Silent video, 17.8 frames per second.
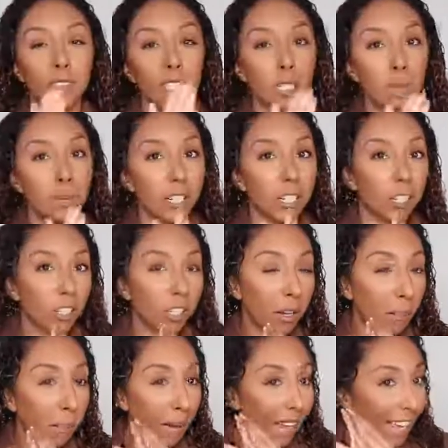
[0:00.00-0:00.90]
especially
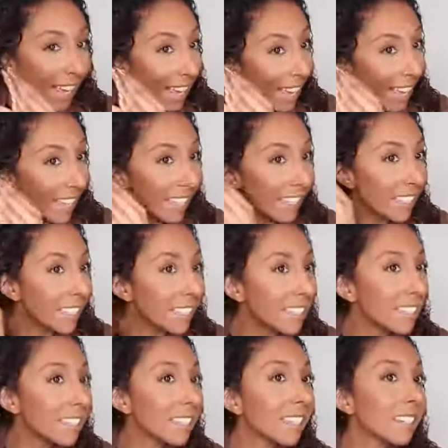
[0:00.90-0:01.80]
on my
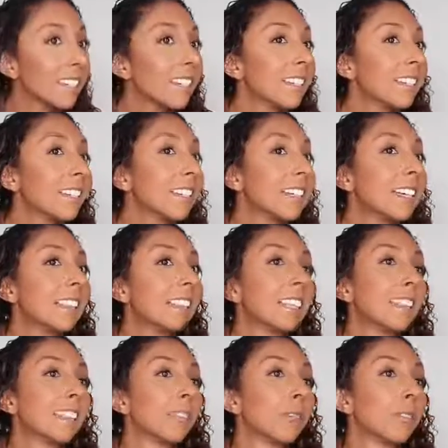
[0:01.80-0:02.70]
ends, and
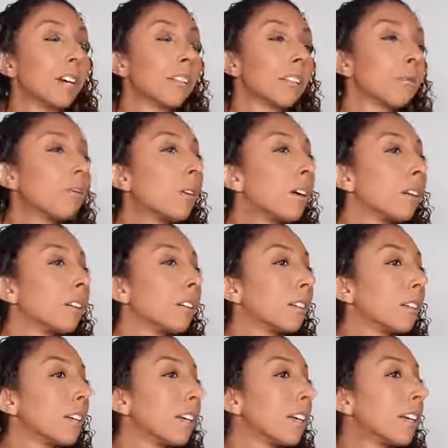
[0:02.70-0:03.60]
let the rice
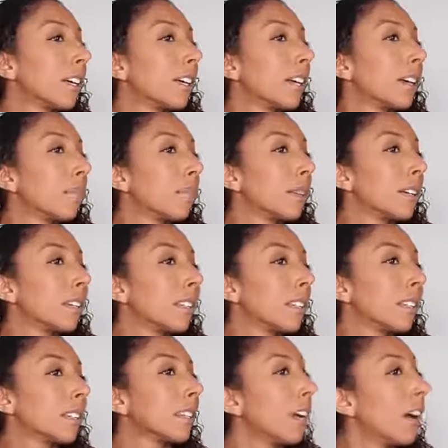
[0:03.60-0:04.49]
water take care of my
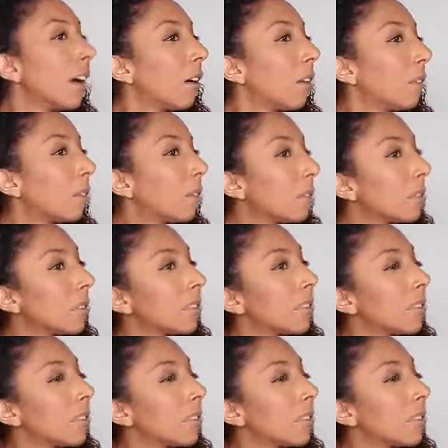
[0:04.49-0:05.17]
scalp.